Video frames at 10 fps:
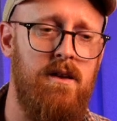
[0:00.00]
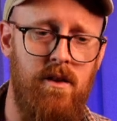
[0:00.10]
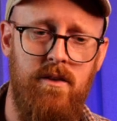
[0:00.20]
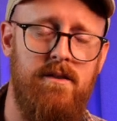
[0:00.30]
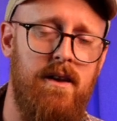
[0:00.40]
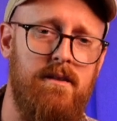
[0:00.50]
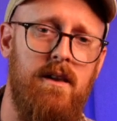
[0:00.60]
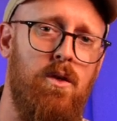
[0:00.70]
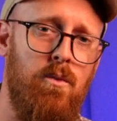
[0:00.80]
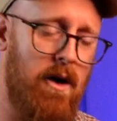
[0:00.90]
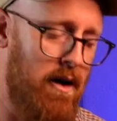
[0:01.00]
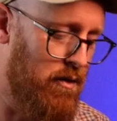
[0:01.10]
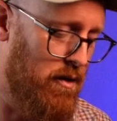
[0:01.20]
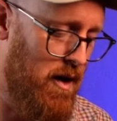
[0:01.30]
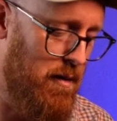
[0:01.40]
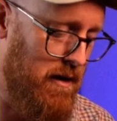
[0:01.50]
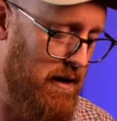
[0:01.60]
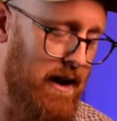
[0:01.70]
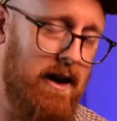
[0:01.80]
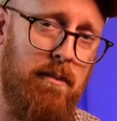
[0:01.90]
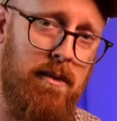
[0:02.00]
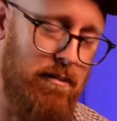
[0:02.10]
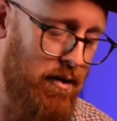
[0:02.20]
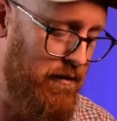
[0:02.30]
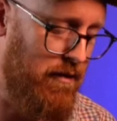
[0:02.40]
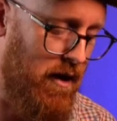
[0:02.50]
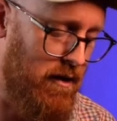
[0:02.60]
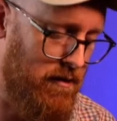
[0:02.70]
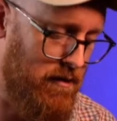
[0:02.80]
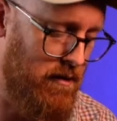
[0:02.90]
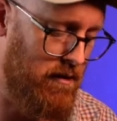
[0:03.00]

You know, this takes a little while, but it can end up being pretty fast.